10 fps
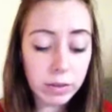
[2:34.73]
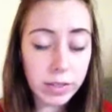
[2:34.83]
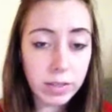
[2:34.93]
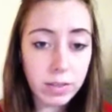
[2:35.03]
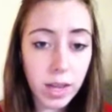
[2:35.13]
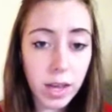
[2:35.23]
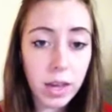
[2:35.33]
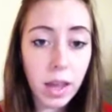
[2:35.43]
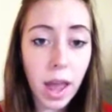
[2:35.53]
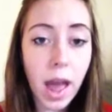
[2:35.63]
really
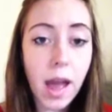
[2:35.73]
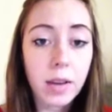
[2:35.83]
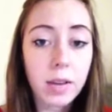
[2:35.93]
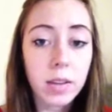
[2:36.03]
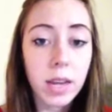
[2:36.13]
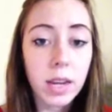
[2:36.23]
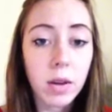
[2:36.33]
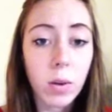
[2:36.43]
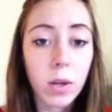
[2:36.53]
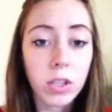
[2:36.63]
sick and getting
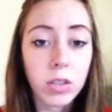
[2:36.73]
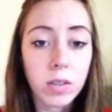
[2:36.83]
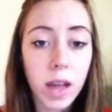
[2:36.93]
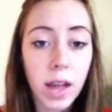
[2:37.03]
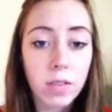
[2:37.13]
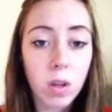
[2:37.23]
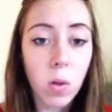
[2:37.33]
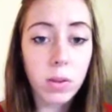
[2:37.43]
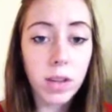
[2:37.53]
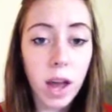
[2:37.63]
questions asked all
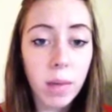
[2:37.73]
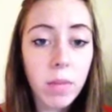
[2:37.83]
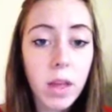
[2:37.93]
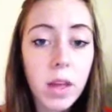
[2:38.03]
the time.